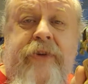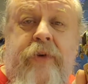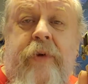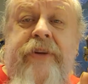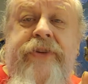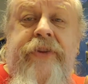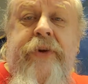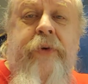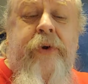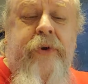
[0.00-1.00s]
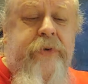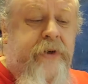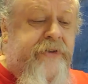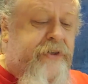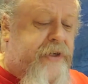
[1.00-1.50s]
of the rest of the crew, and
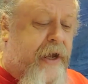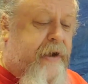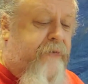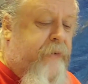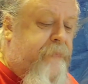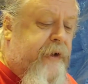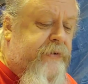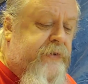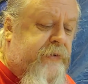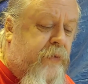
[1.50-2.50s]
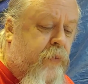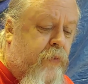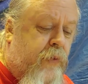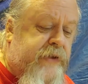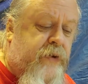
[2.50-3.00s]
there's a ton of them. Here's
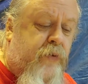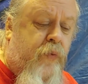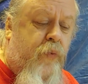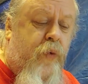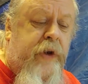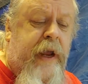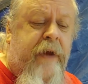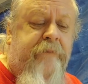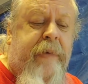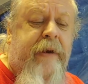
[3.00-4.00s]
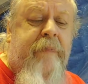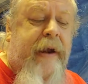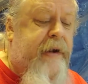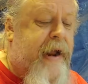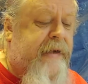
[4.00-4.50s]
what would have been my
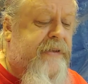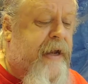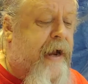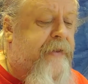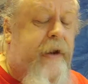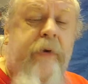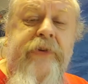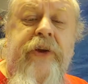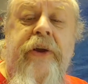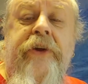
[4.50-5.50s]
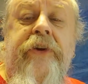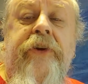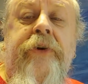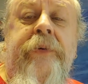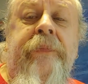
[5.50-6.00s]
next guy that I was going to
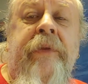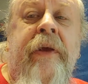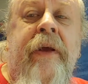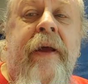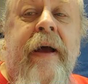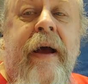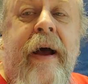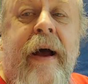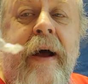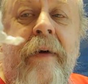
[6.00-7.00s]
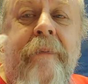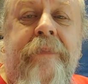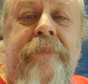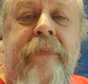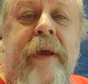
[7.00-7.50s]
do. I
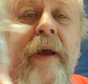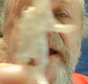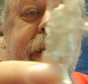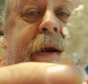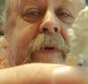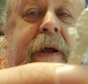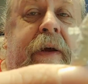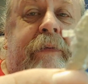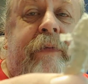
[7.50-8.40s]
got it right out.